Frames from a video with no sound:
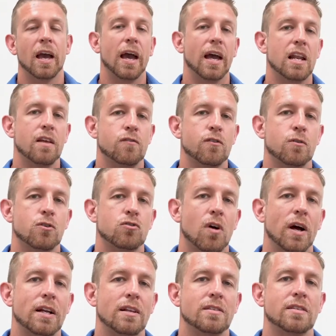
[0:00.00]
And if you're
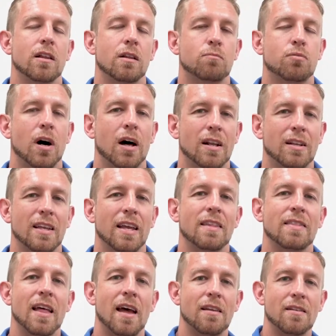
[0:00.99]
trying to sell a product
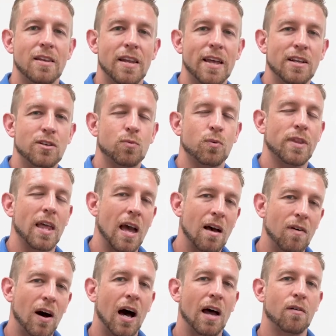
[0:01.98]
in that niche when they
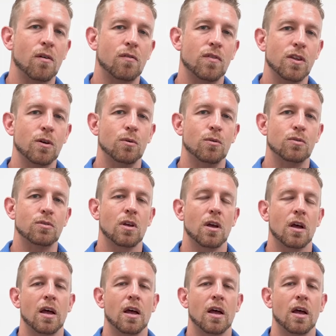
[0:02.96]
have high reviews,